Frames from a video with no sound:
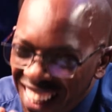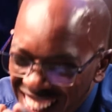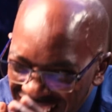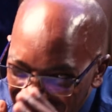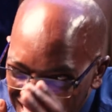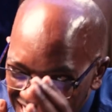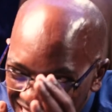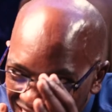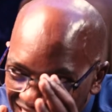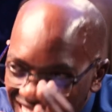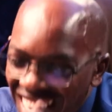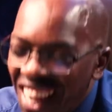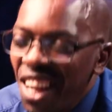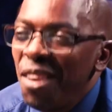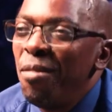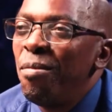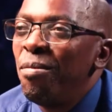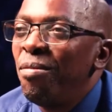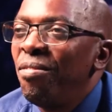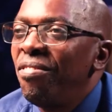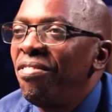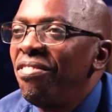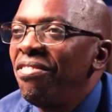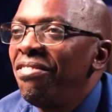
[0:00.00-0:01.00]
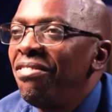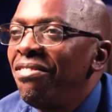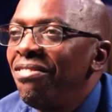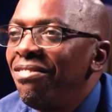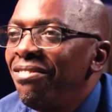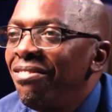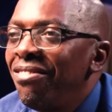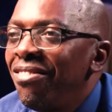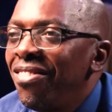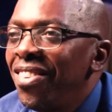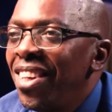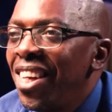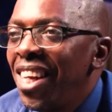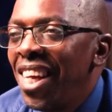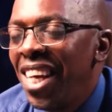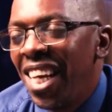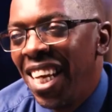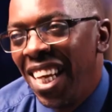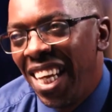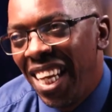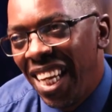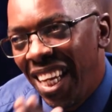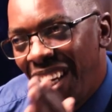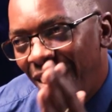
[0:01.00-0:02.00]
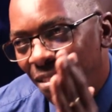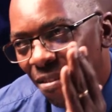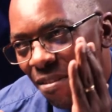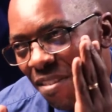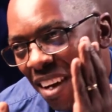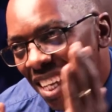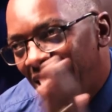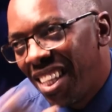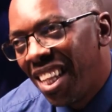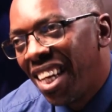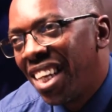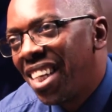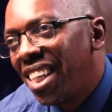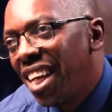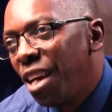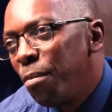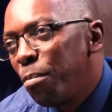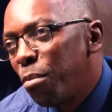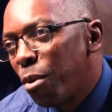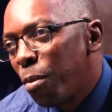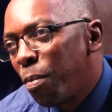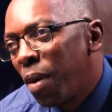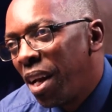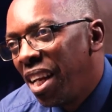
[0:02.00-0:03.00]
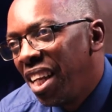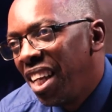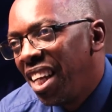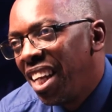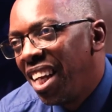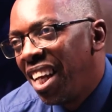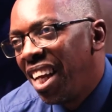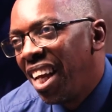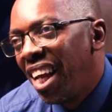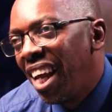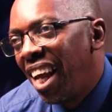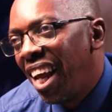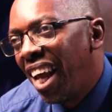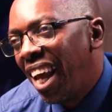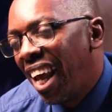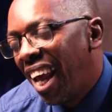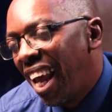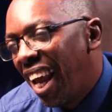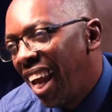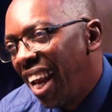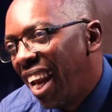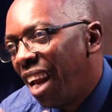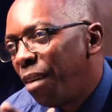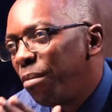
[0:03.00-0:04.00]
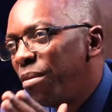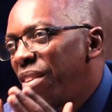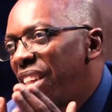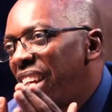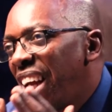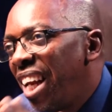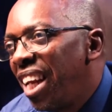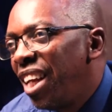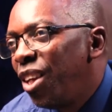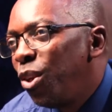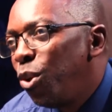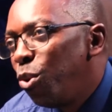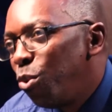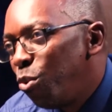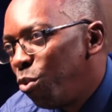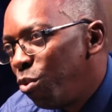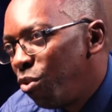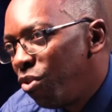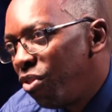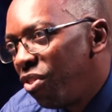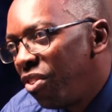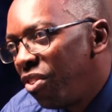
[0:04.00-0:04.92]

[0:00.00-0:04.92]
is time. Invest that time properly, and I'm telling you,